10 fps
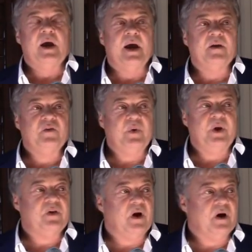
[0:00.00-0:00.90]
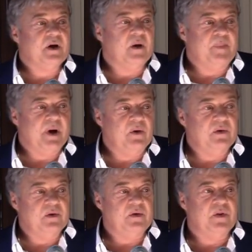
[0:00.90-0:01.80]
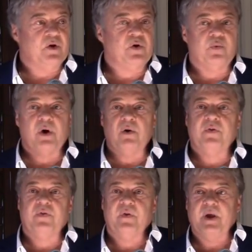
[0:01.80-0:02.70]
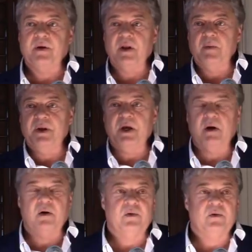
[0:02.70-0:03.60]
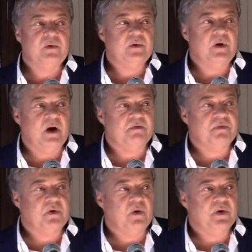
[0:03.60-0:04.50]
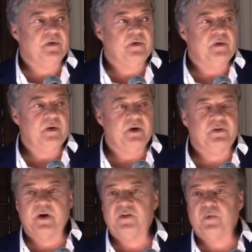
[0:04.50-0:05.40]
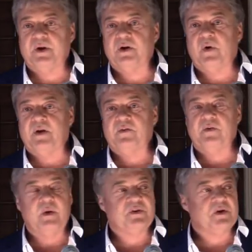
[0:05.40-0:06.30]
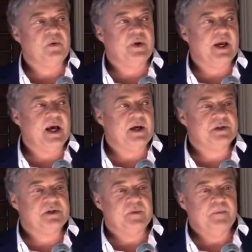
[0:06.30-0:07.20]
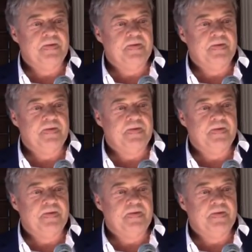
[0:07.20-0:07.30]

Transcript: As we talk about the growth, and let me now off-road and address one question that was already asked.